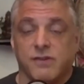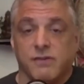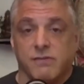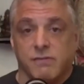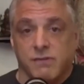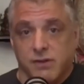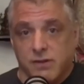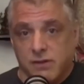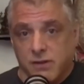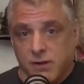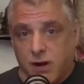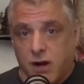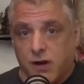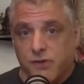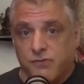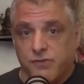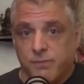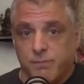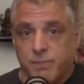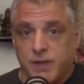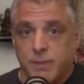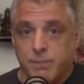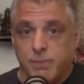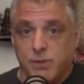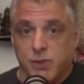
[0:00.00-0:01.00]
and there are
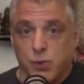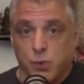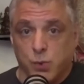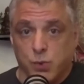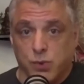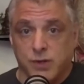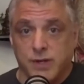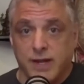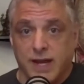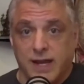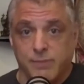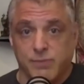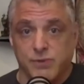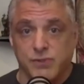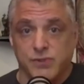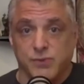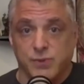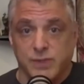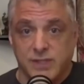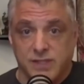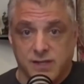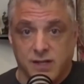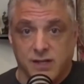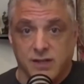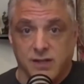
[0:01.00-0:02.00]
some people who weren't able
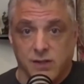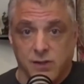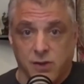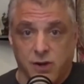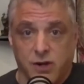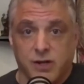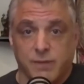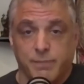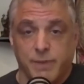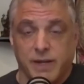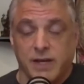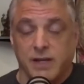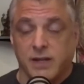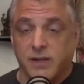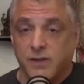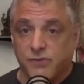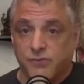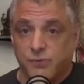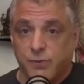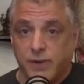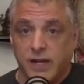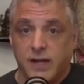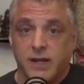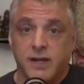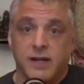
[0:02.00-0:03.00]
to attend the LARC meeting
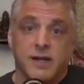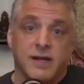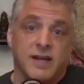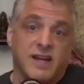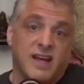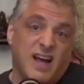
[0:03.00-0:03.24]
this week,